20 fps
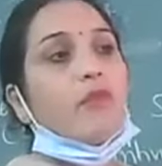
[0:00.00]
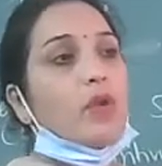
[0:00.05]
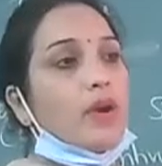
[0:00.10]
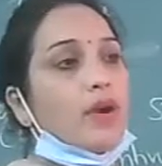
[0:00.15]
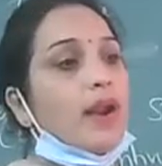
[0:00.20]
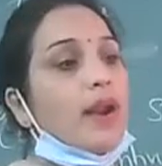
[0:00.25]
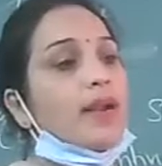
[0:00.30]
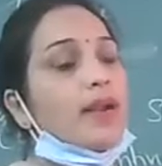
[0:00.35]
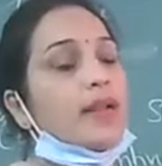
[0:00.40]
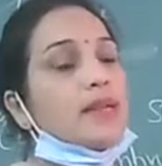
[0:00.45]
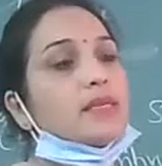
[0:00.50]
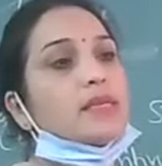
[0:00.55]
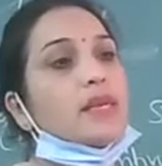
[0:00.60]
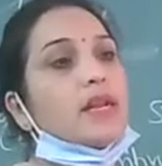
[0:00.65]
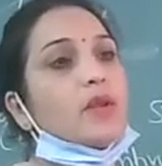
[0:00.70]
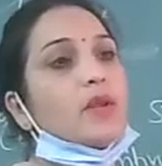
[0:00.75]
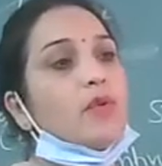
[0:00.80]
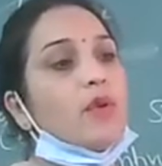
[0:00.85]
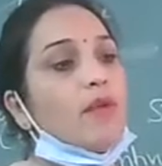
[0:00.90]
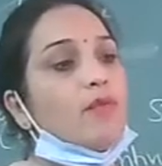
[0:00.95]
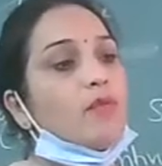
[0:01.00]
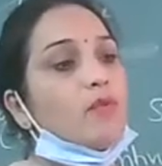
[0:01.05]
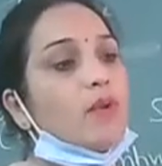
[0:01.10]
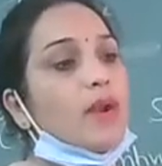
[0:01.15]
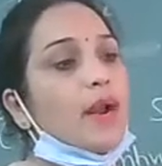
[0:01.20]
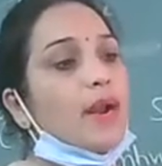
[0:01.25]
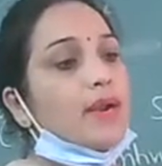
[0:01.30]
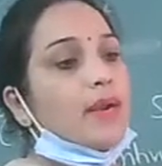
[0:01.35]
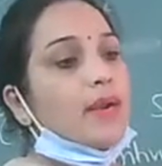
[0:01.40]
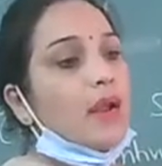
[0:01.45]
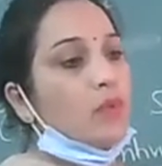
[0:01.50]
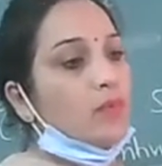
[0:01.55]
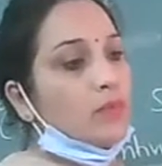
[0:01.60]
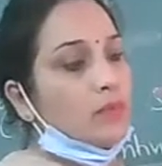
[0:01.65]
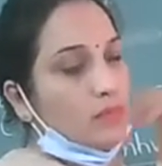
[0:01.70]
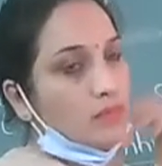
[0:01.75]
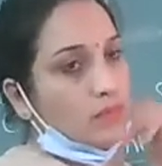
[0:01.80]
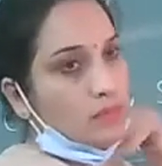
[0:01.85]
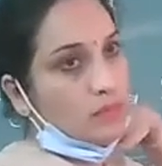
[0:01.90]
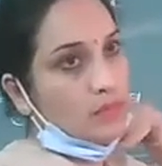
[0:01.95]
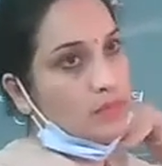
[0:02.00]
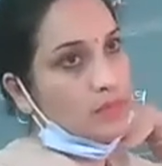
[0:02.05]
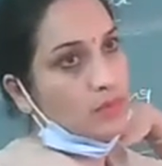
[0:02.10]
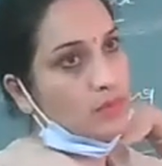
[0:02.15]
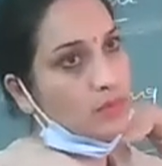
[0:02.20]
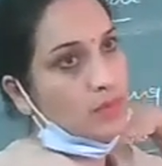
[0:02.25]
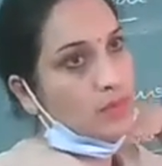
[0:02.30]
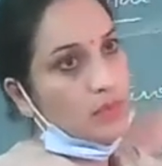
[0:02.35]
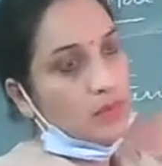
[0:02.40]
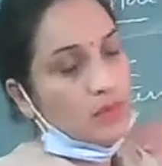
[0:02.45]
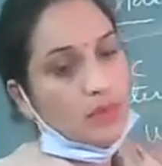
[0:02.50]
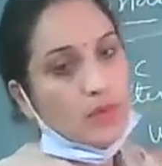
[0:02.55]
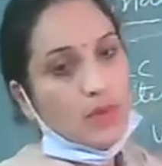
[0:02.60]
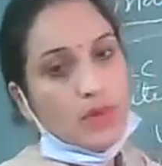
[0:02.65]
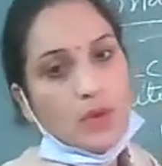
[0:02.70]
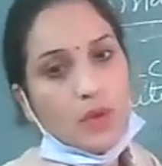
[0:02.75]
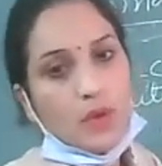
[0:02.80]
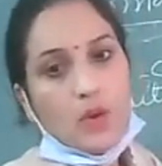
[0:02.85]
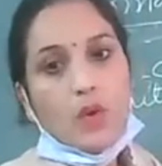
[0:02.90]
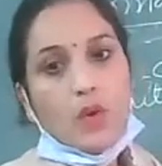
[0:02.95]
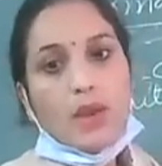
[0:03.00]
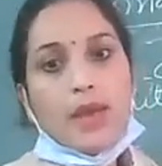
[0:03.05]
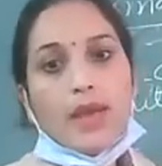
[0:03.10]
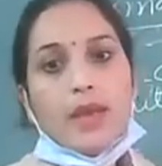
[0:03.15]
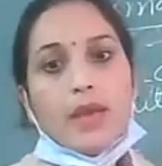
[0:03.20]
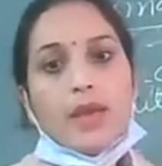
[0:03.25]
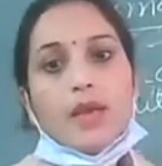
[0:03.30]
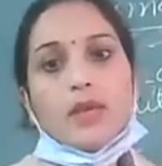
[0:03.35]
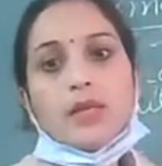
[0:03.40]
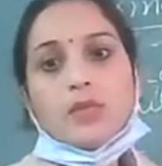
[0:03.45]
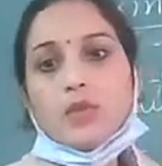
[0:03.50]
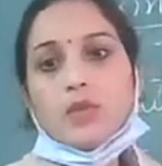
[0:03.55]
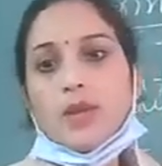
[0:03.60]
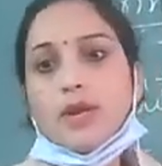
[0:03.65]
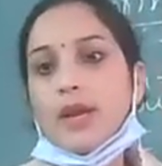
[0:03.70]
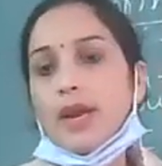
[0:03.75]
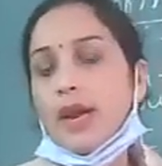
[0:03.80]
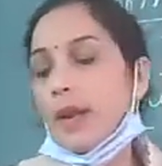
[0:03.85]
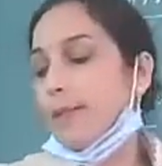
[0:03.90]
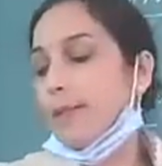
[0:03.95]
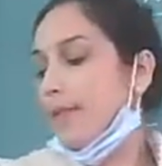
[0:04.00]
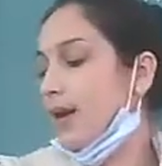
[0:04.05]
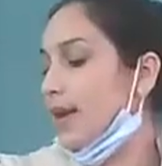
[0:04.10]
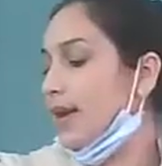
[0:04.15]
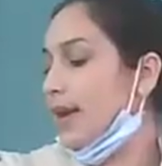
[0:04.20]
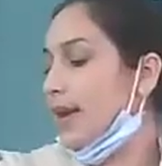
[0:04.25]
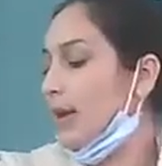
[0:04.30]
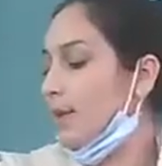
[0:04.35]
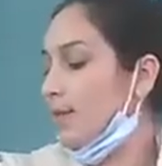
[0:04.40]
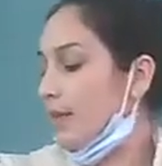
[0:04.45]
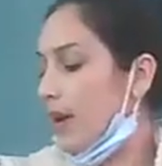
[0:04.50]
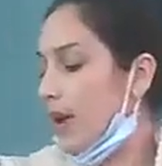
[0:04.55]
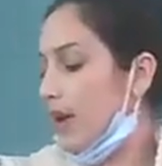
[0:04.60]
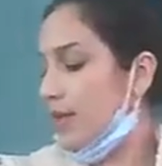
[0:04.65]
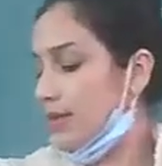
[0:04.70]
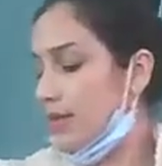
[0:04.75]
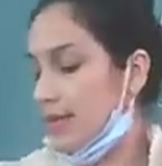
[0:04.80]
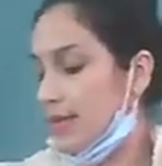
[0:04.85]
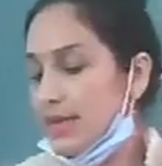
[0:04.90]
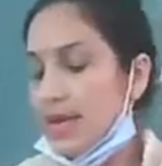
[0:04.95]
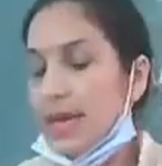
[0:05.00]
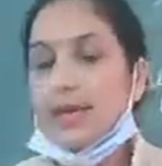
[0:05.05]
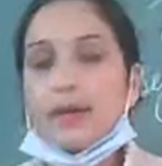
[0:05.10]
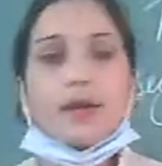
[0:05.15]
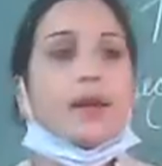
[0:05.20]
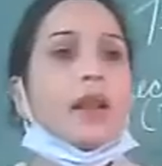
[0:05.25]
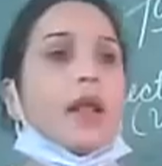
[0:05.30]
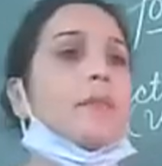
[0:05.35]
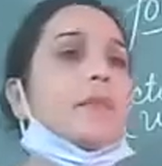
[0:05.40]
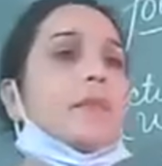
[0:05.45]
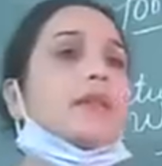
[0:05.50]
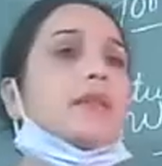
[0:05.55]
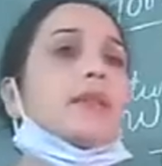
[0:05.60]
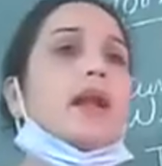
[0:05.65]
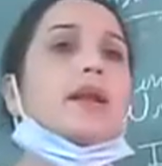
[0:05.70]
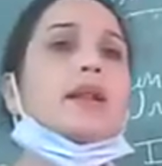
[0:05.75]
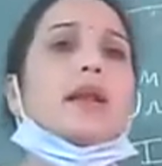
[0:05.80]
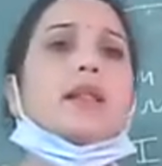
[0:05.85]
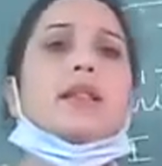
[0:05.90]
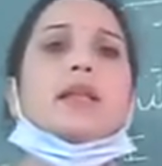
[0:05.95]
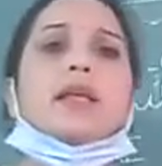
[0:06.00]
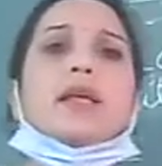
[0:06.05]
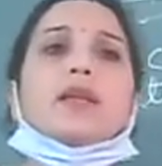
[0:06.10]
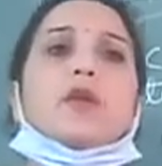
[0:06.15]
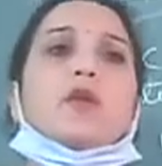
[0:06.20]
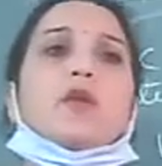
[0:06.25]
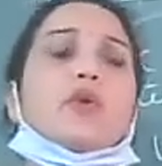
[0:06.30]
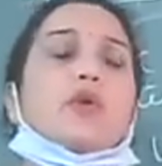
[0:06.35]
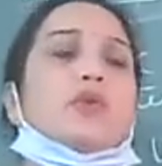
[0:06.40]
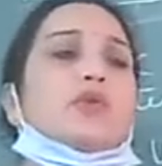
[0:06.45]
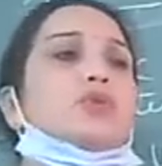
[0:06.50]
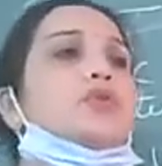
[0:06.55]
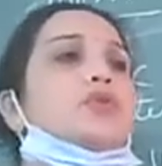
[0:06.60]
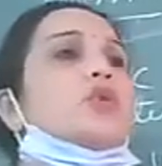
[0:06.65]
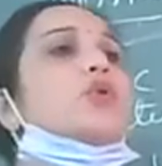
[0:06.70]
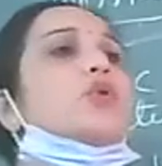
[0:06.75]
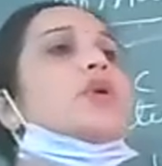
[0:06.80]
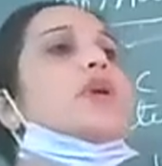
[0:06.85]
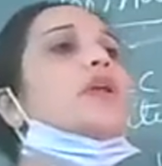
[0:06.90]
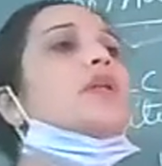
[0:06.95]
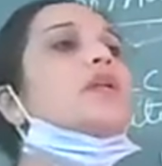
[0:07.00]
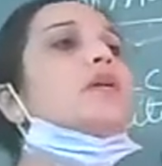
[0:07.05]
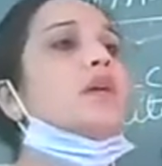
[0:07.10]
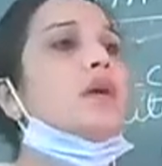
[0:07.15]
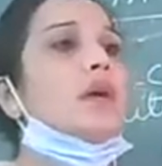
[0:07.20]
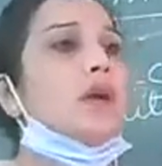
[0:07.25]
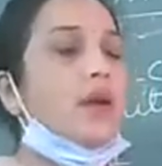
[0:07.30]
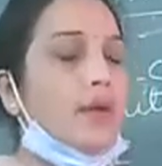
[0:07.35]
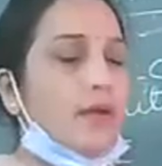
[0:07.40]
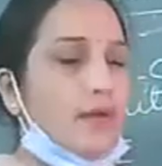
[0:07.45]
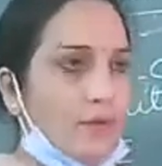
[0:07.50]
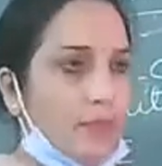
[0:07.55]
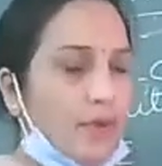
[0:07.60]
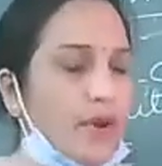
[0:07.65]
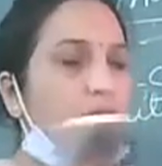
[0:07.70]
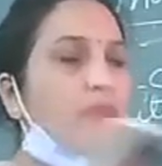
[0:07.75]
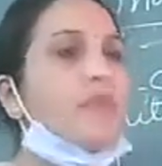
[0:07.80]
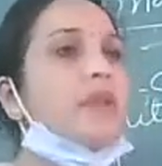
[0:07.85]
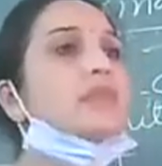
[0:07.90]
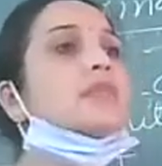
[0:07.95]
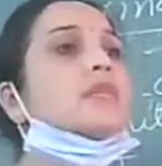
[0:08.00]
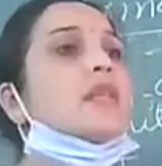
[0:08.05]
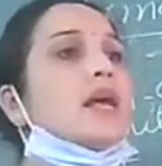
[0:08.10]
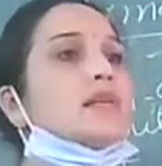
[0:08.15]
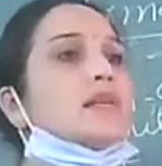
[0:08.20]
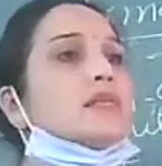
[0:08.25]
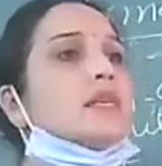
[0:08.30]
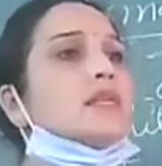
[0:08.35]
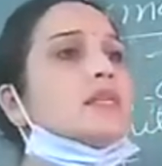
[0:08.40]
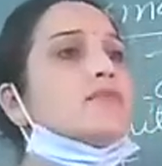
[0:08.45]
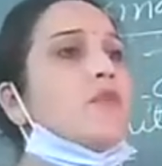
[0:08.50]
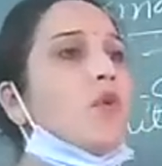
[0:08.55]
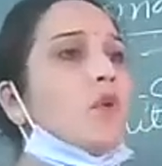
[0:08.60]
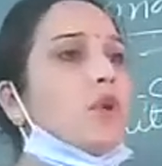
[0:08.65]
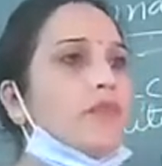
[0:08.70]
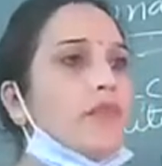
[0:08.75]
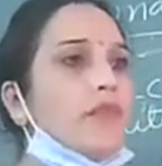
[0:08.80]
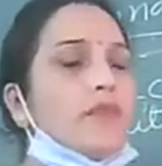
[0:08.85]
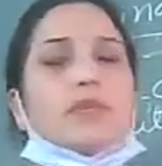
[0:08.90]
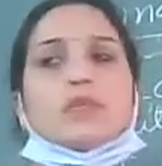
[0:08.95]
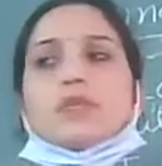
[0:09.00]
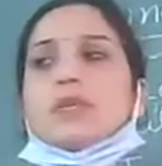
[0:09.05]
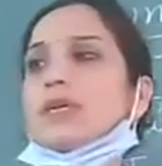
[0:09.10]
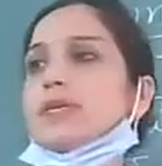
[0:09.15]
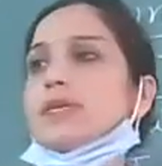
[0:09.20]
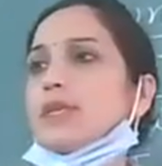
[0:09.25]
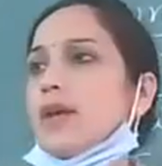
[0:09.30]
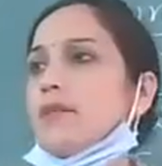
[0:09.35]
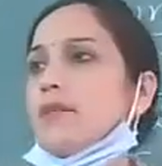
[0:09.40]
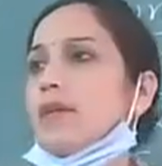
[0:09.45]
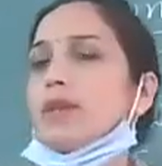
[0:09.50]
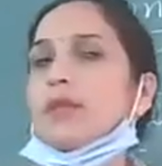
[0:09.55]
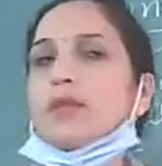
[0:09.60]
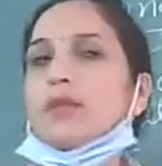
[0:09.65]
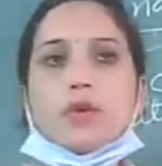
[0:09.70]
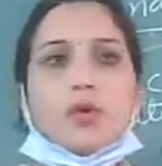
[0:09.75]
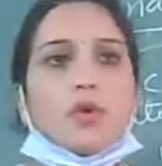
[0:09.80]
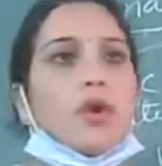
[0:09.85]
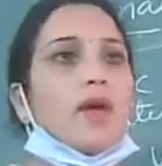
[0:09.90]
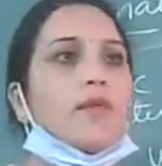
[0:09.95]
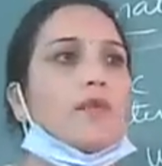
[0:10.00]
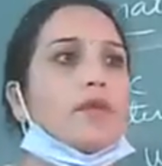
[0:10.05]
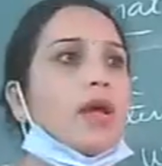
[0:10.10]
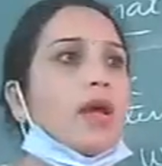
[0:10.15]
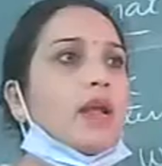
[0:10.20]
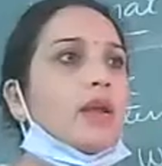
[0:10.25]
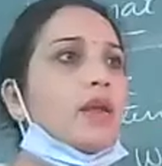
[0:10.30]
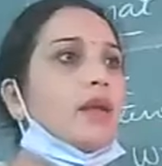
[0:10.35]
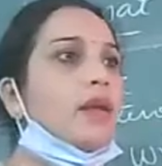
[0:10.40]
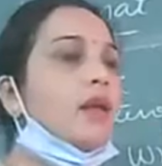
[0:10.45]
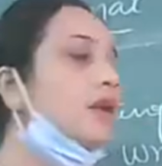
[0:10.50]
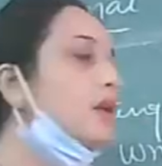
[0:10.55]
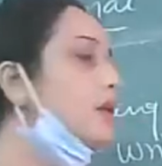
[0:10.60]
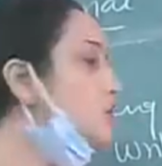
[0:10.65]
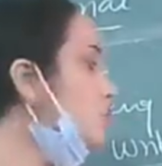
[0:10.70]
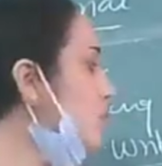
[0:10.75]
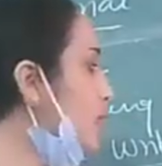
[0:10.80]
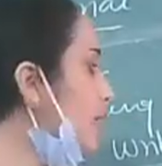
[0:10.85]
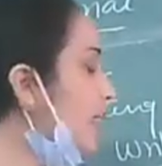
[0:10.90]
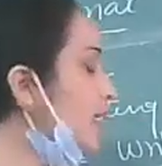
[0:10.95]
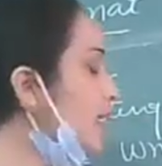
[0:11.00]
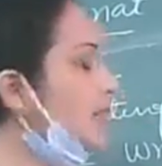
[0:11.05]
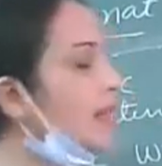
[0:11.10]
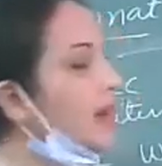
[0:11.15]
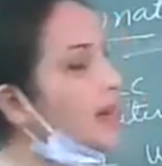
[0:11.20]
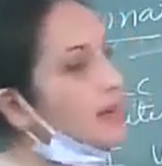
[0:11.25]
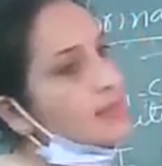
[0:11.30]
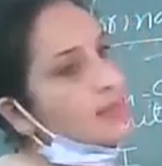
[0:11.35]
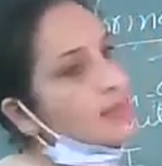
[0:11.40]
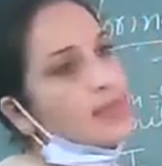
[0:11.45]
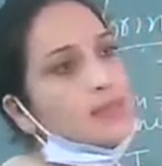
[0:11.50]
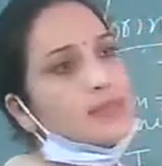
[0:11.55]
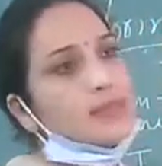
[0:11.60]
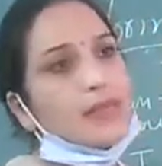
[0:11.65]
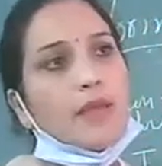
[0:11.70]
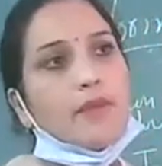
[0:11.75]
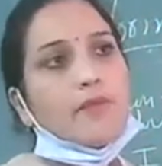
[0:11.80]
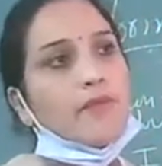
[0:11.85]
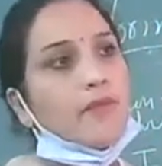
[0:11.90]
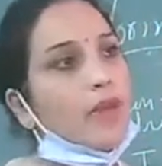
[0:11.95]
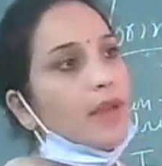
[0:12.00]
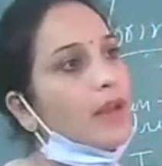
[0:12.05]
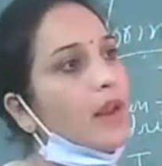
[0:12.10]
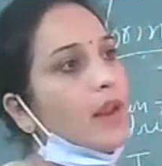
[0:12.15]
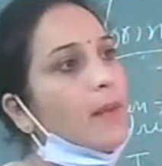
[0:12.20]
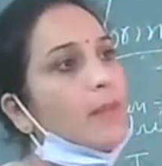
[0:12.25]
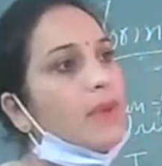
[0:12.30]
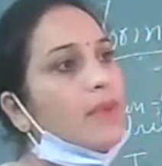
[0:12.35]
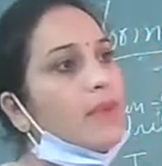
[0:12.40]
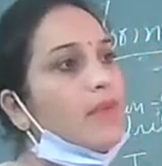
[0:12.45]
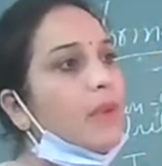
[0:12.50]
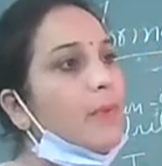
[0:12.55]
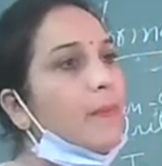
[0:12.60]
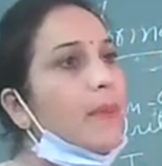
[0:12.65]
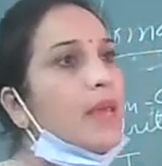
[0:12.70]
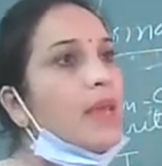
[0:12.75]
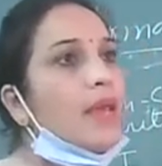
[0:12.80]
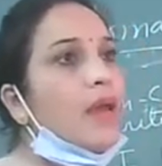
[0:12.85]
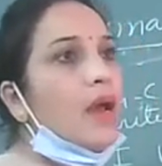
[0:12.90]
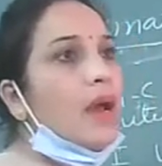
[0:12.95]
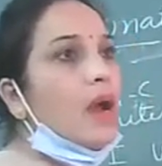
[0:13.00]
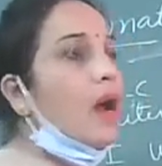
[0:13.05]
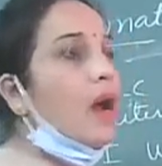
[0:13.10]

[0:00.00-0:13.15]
full writing skill you have to write down. Okay, so in grammar 10 marks, exact grammar that earlier you used to do in previous classes, 4th, 5th, 6th, 7th, you have done. So like that, in the same way grammar will be